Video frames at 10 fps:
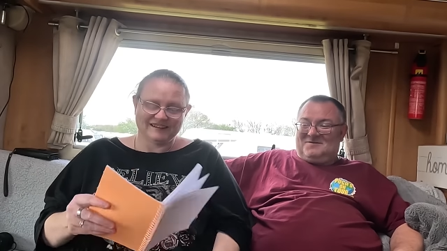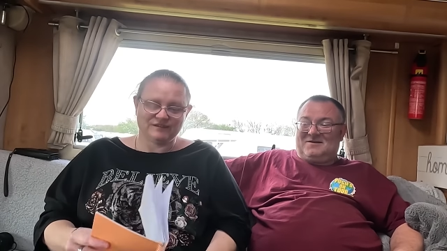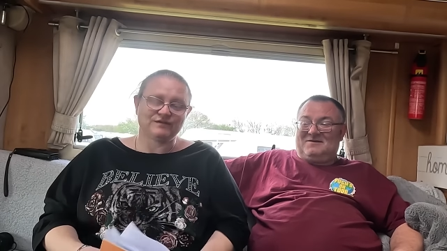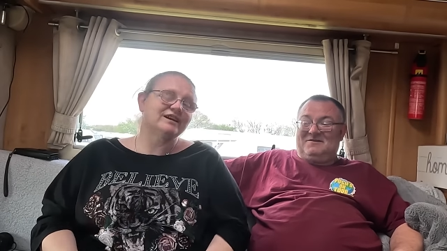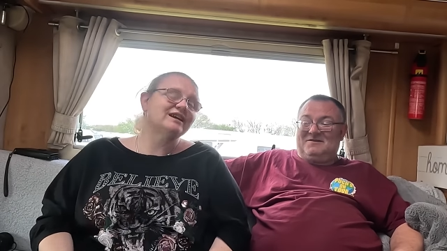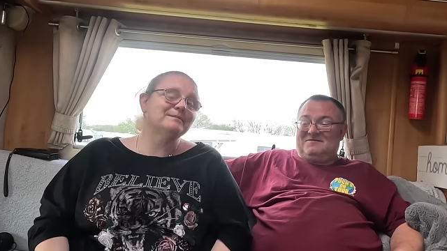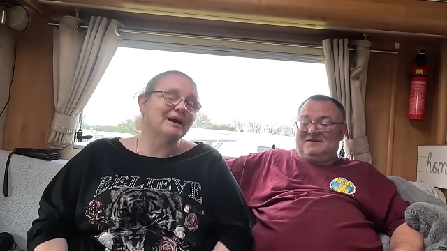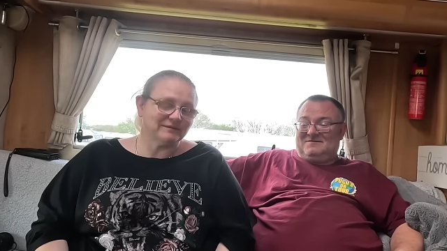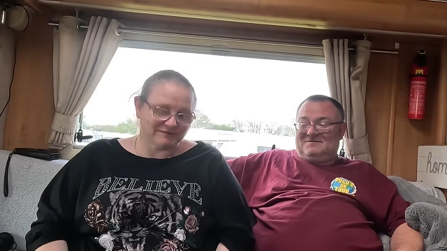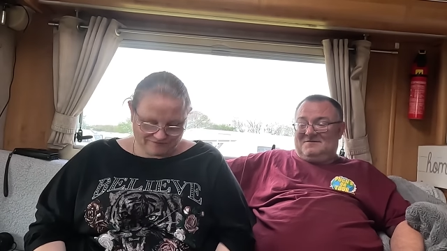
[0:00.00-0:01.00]
Speaker 1: not giving her
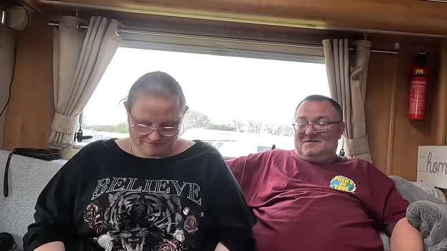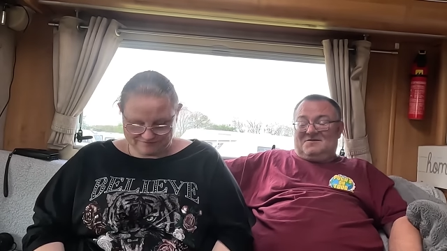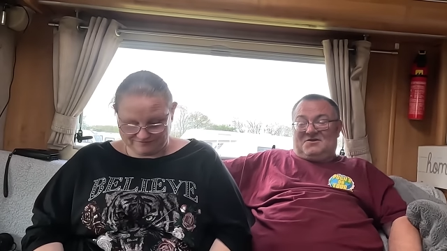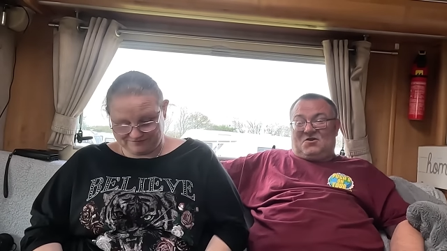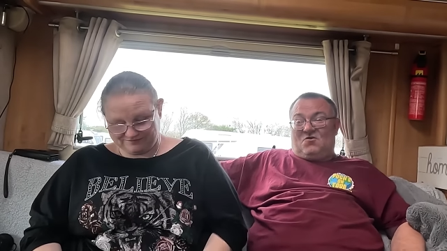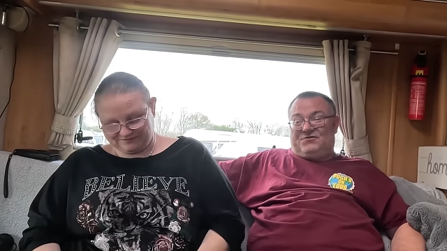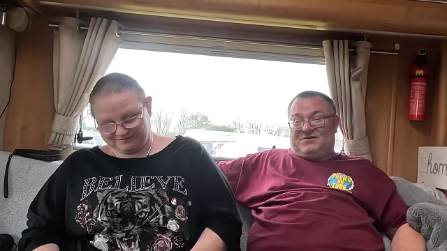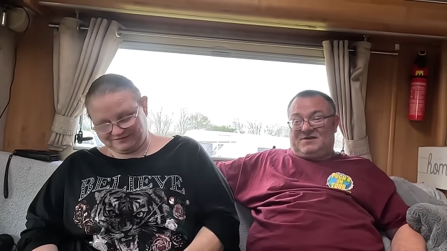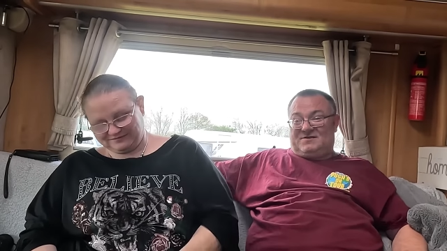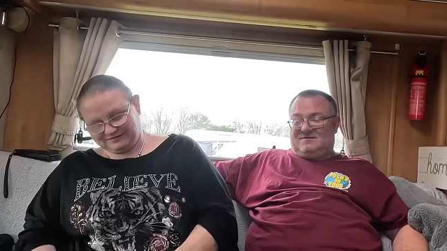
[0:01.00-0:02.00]
out. She's
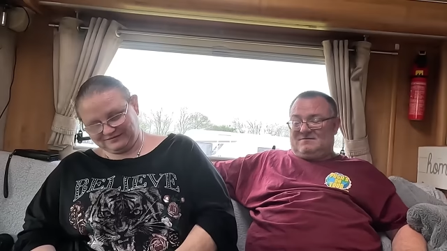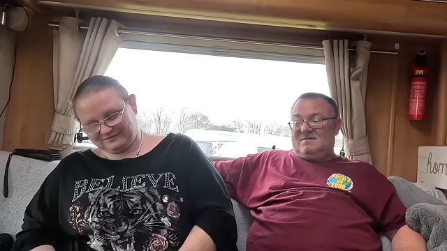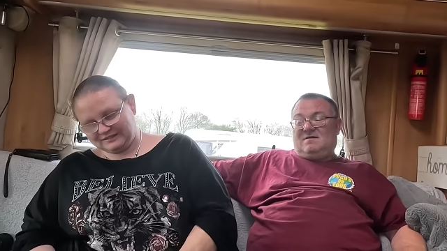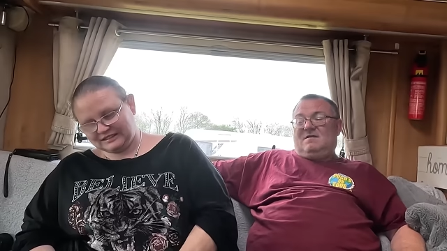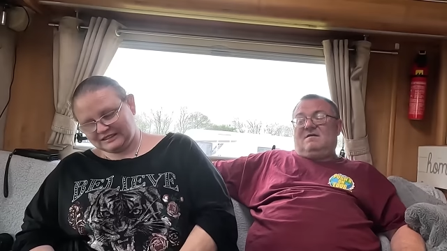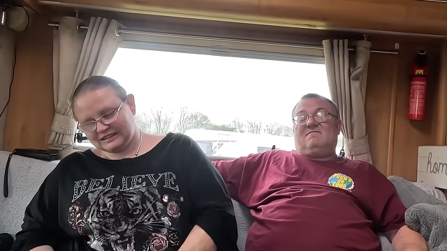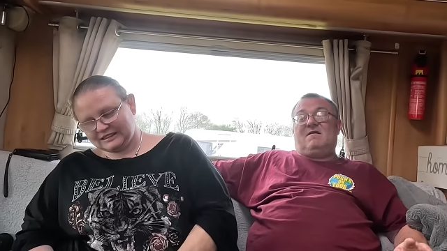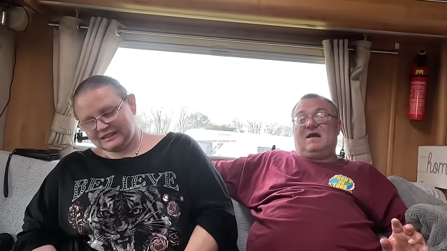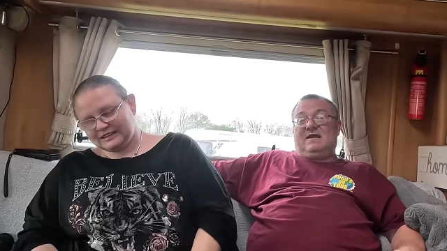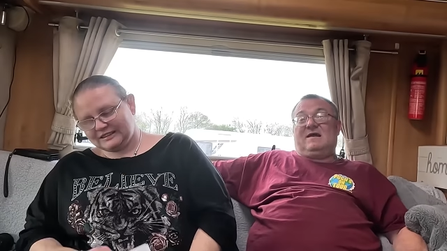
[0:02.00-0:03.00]
haunted.
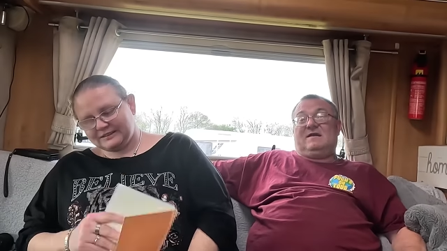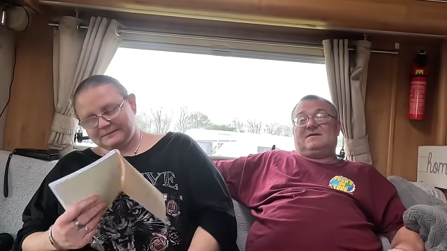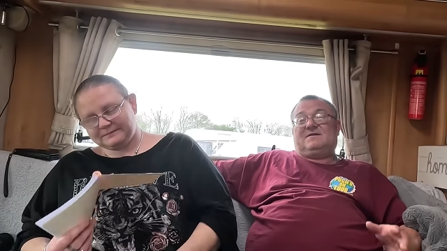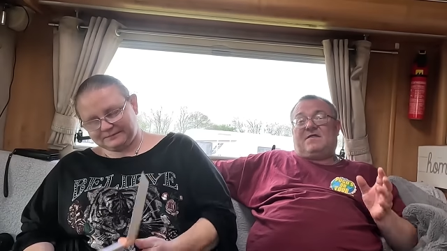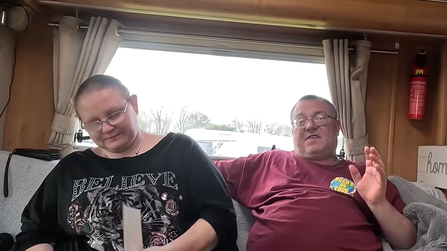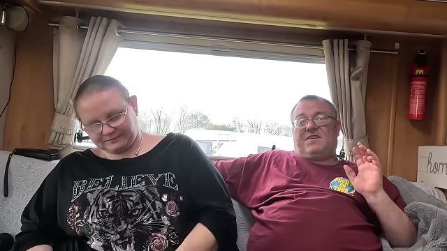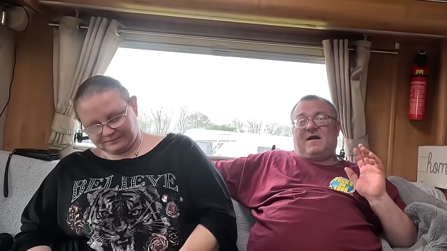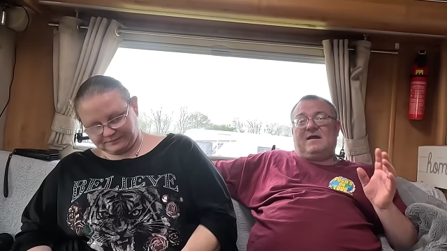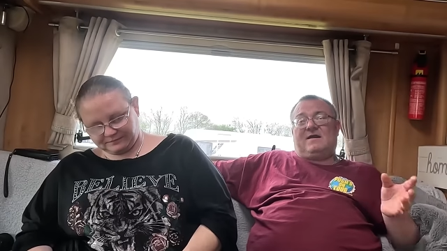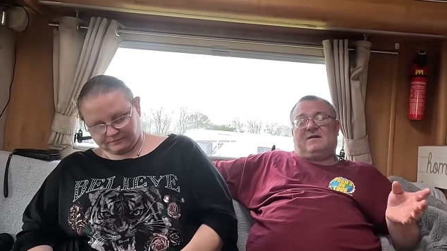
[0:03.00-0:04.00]
Right, guys.
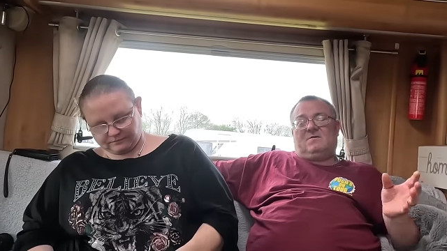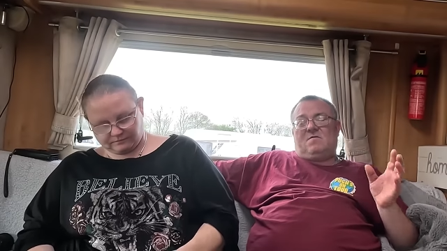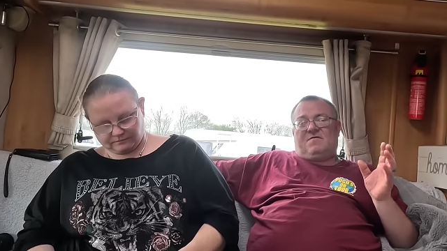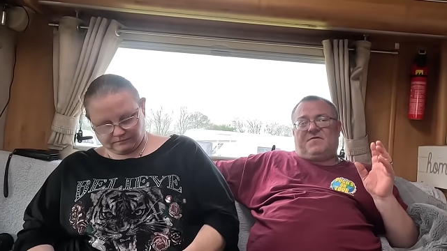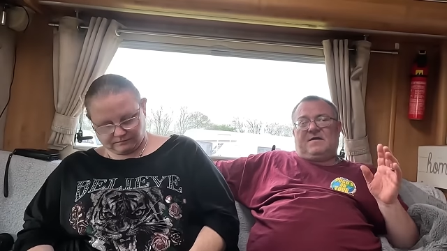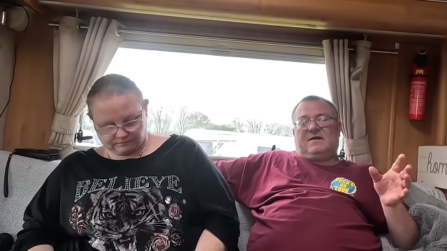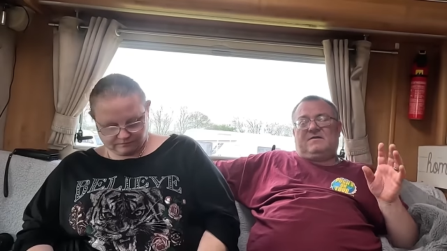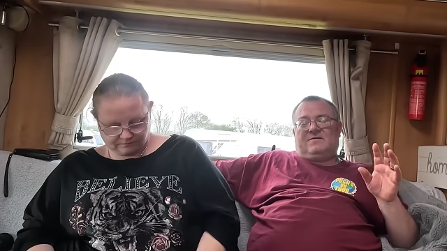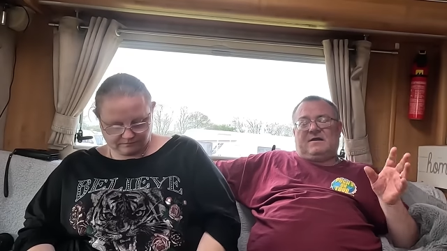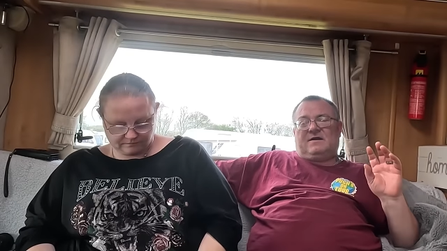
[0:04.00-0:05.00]
Thank you, thank
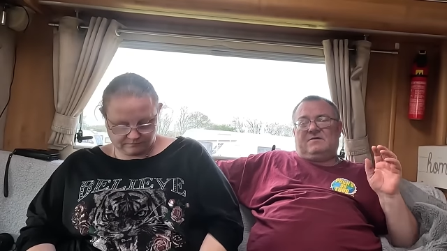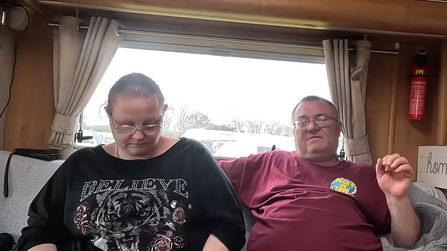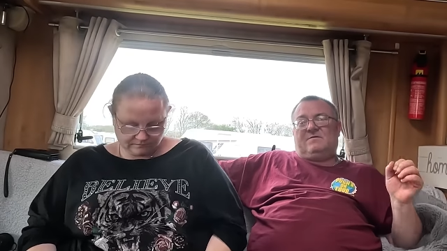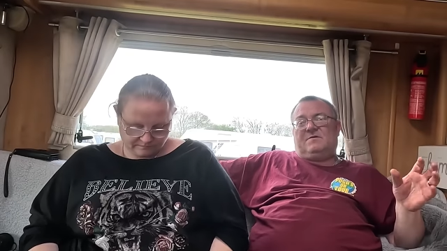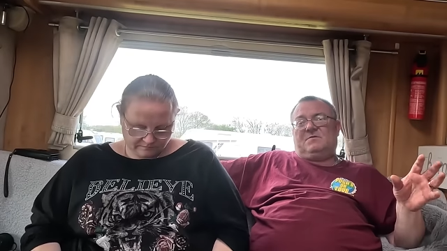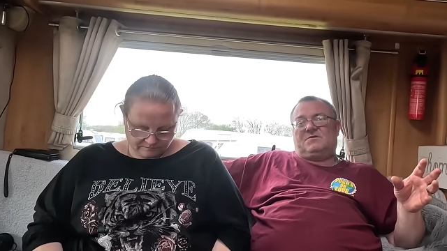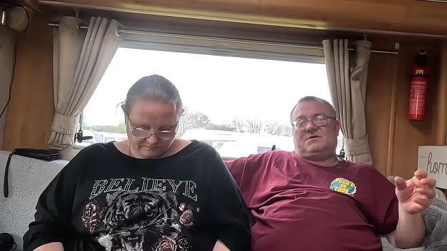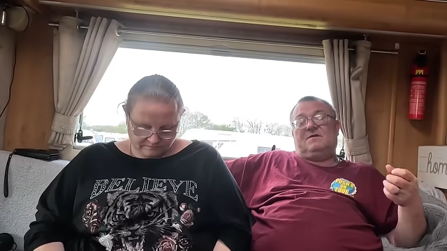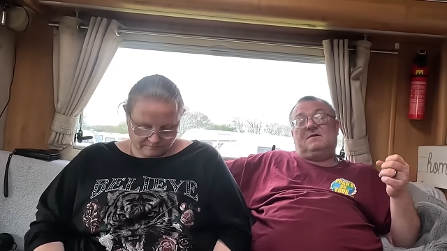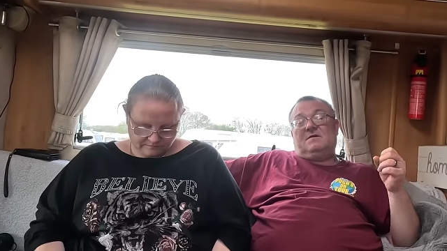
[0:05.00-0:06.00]
you, thank you very
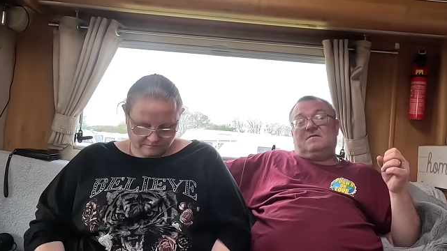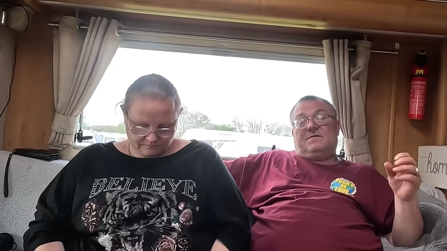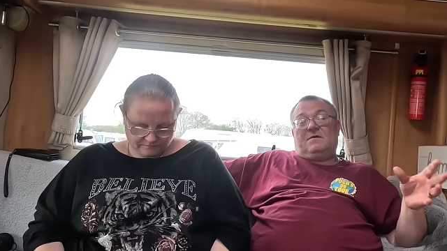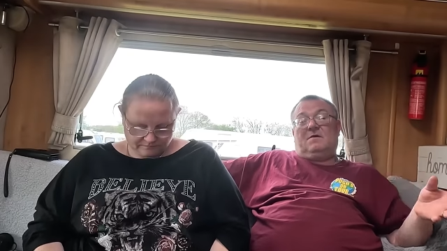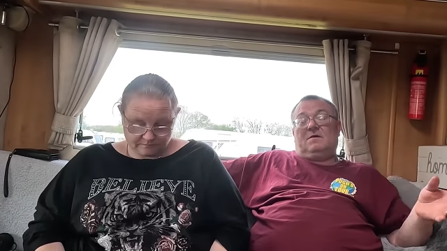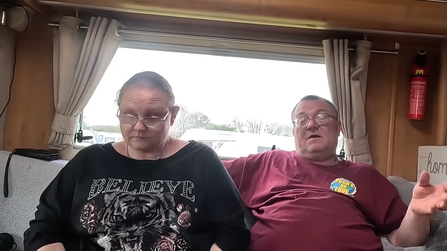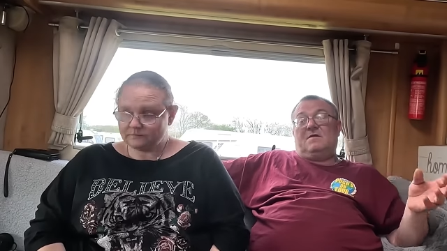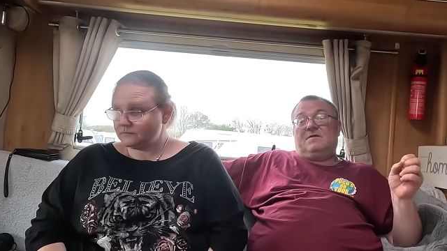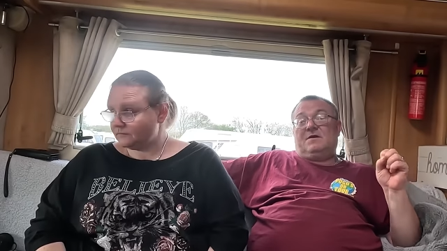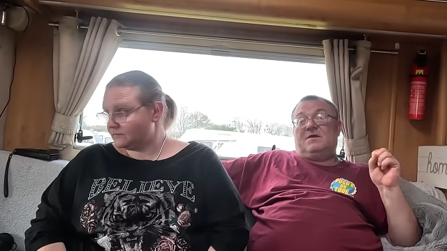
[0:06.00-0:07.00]
much for all
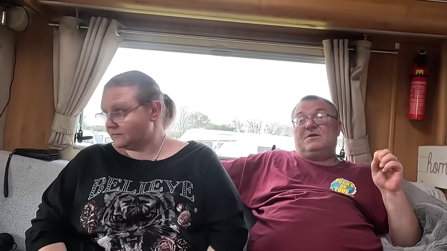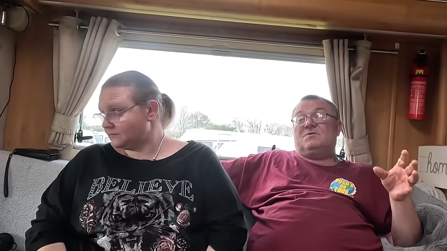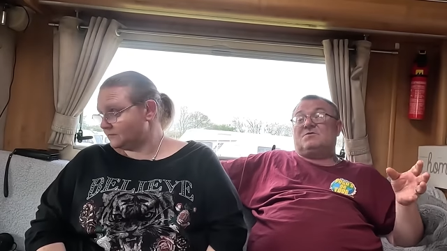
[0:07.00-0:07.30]
the new